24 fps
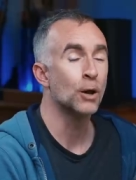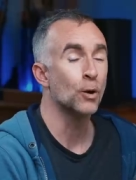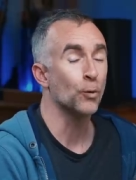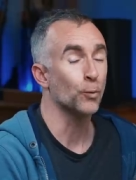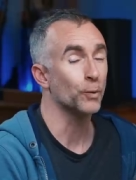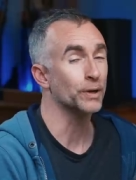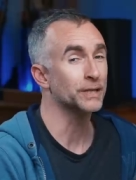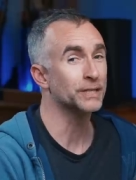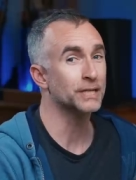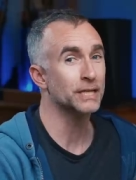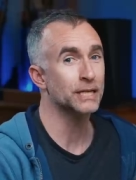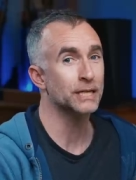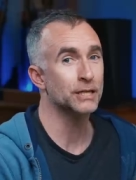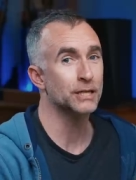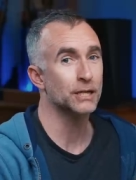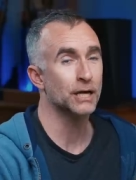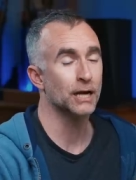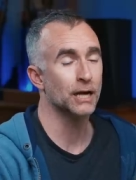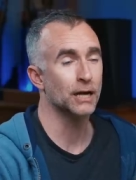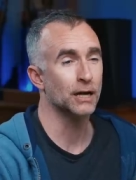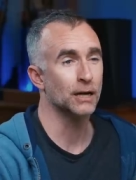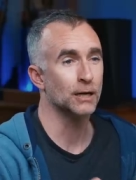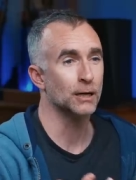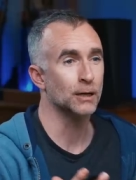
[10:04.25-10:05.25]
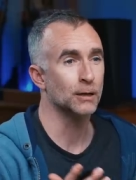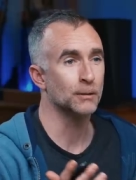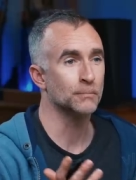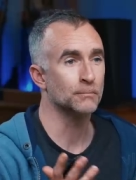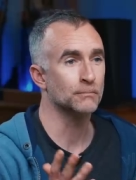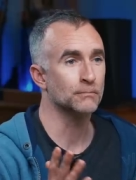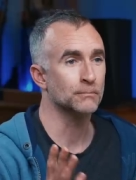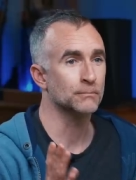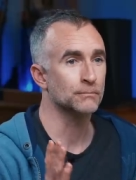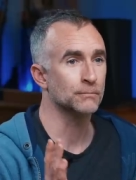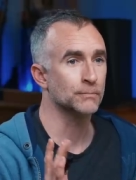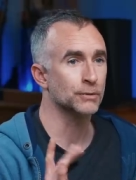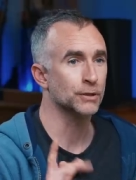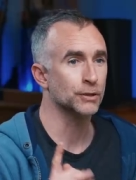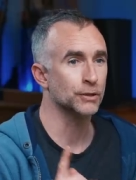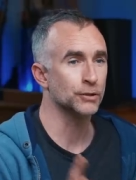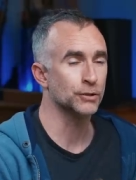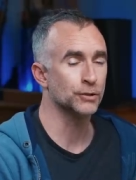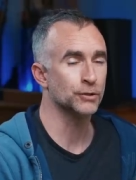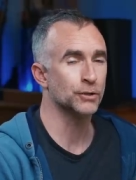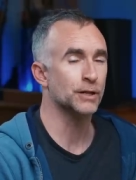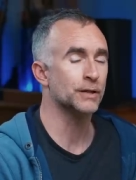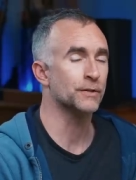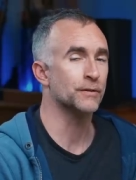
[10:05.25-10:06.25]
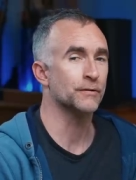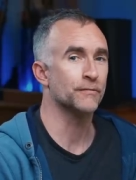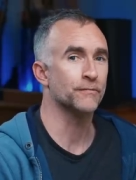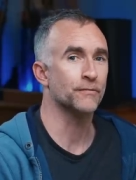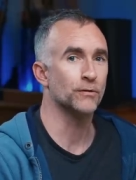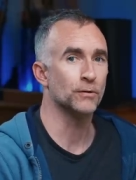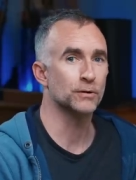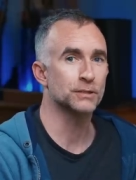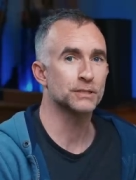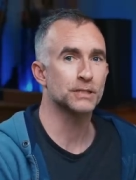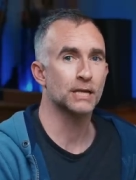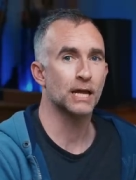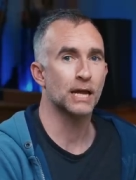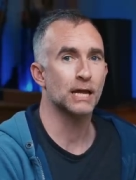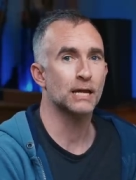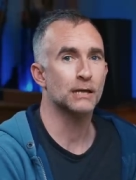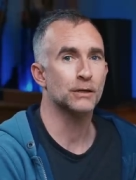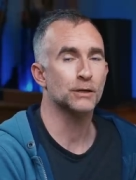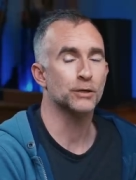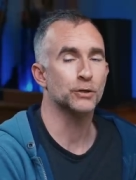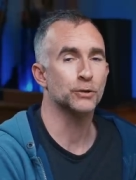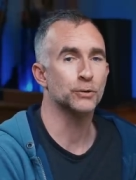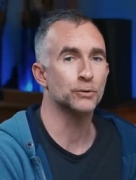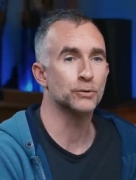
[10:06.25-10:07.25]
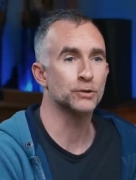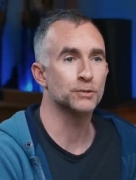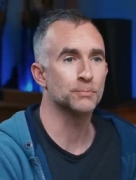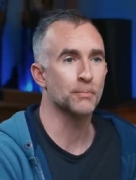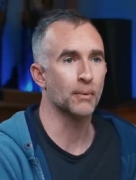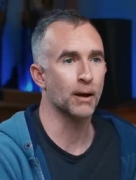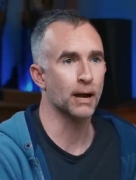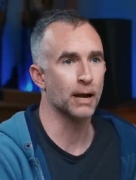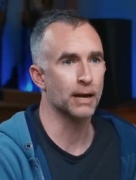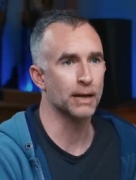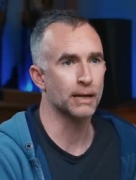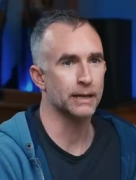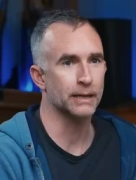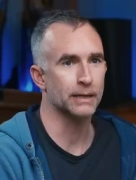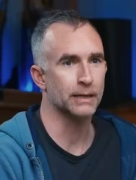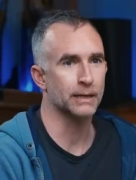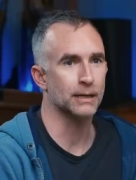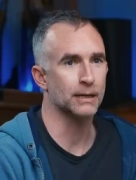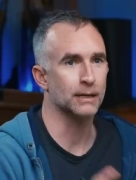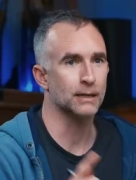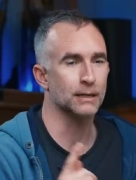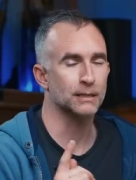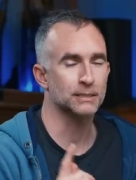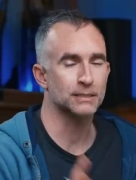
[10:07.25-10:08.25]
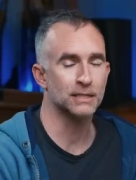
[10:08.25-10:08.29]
We did, um, in the first day, use my uh,